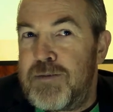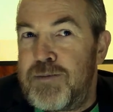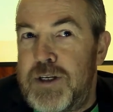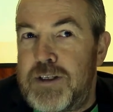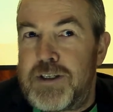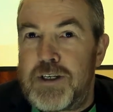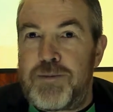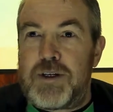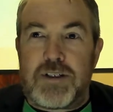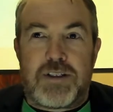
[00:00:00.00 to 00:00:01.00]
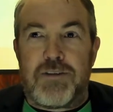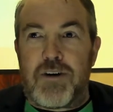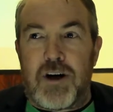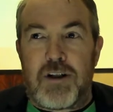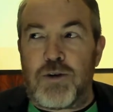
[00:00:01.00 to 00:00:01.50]
Please hear me, it's never
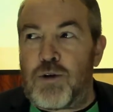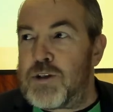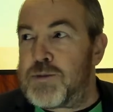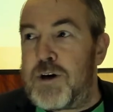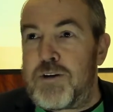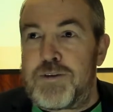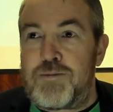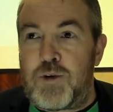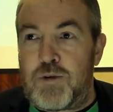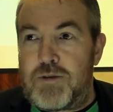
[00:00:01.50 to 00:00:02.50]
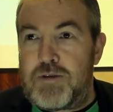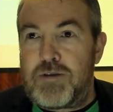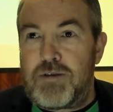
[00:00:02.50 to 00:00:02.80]
either or, it's both and more.